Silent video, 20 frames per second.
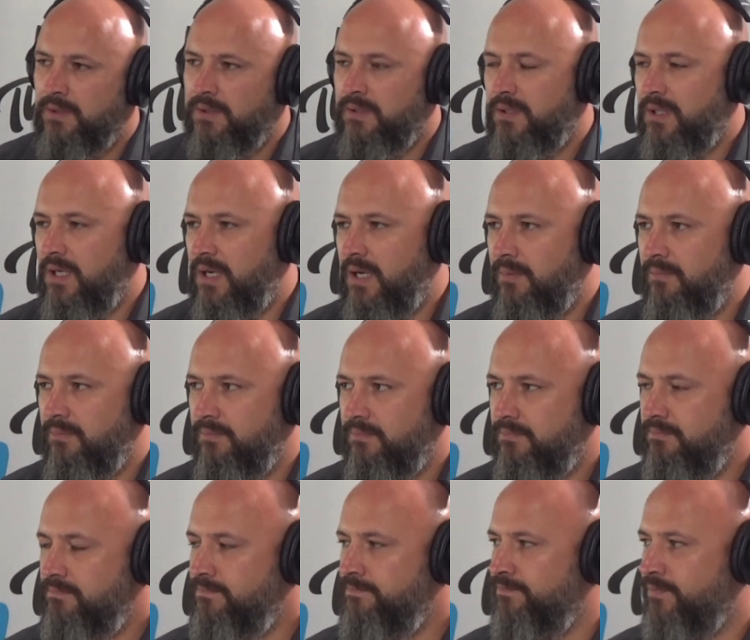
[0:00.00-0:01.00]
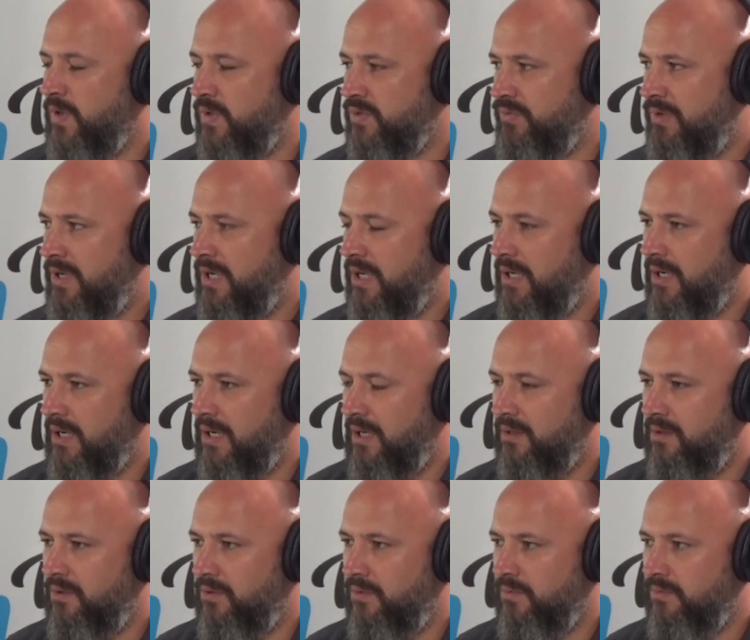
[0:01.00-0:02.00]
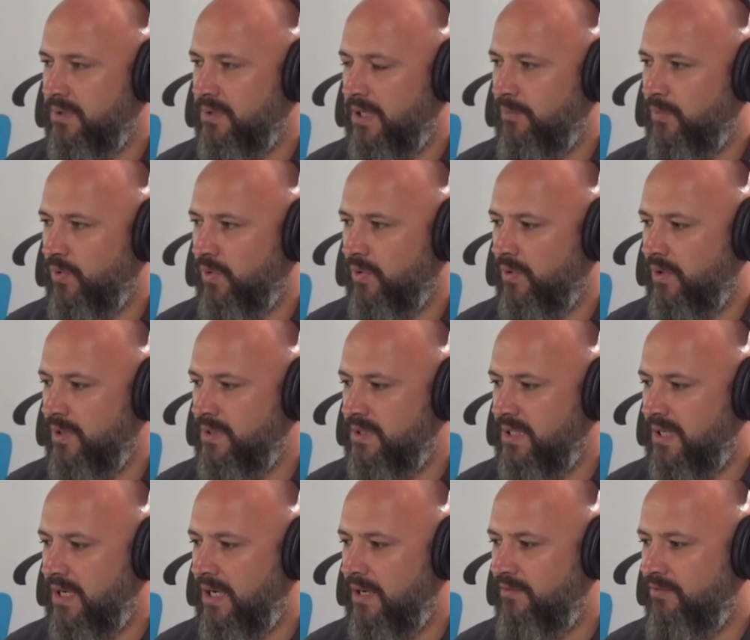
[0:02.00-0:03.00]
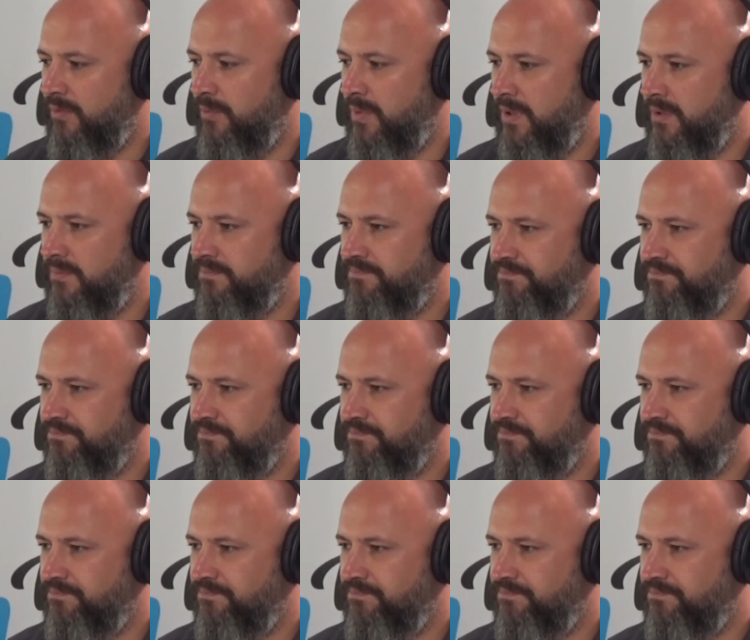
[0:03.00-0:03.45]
I was reading an article online today from an